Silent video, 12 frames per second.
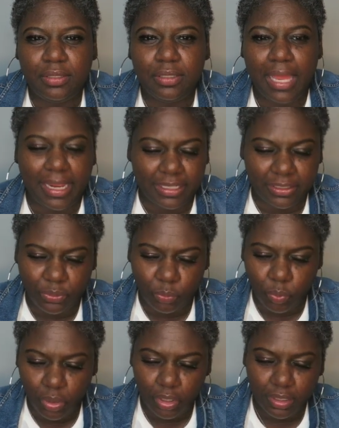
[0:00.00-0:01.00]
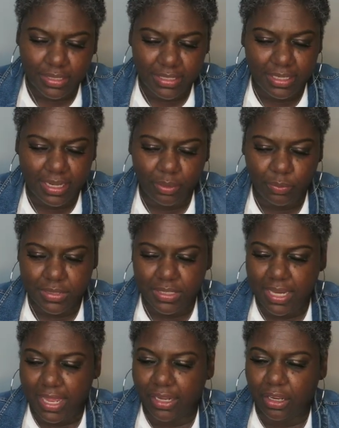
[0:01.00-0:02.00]
Like the word today was
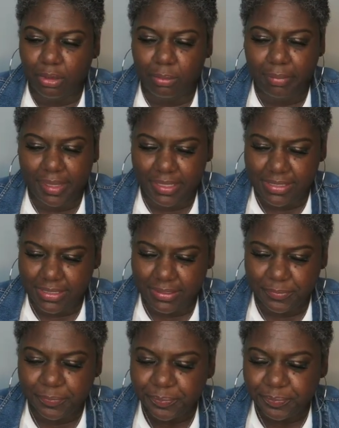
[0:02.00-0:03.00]
like amazing.